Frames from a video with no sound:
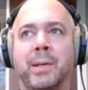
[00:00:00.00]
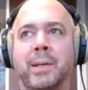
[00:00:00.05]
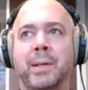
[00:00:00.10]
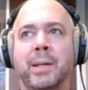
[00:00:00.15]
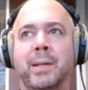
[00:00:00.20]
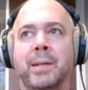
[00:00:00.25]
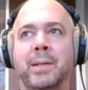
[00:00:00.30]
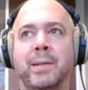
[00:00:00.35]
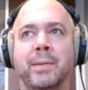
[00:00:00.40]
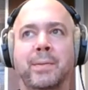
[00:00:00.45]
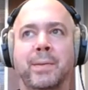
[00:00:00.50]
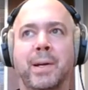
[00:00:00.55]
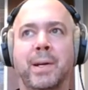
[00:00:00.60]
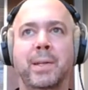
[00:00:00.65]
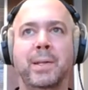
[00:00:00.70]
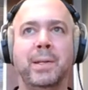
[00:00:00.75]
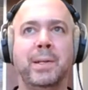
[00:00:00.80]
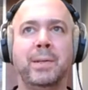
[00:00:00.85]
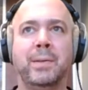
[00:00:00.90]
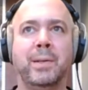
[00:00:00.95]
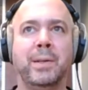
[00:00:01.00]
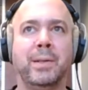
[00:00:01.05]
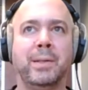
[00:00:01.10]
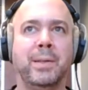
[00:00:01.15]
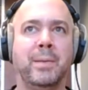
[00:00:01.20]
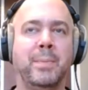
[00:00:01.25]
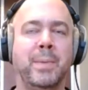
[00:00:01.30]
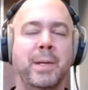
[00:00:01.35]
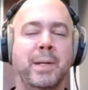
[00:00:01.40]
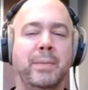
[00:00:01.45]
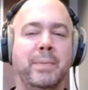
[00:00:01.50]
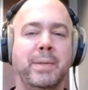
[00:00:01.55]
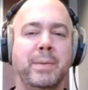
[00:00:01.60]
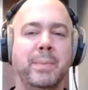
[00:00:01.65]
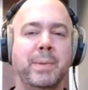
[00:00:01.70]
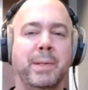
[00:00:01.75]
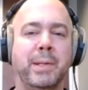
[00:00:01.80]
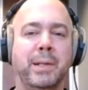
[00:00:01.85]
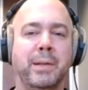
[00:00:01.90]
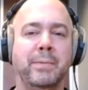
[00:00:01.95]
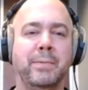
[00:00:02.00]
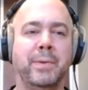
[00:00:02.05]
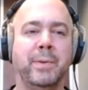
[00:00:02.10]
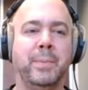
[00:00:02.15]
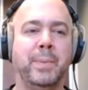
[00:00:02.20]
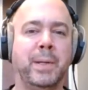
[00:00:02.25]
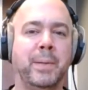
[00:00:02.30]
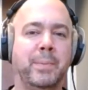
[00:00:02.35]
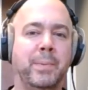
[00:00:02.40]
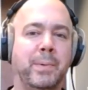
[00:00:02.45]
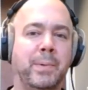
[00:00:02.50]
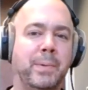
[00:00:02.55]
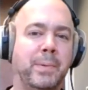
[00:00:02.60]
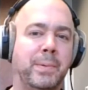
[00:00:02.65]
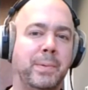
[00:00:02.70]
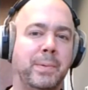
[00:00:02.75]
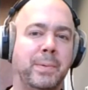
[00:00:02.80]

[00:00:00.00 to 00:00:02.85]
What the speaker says: and really like the meetups would be like a few people.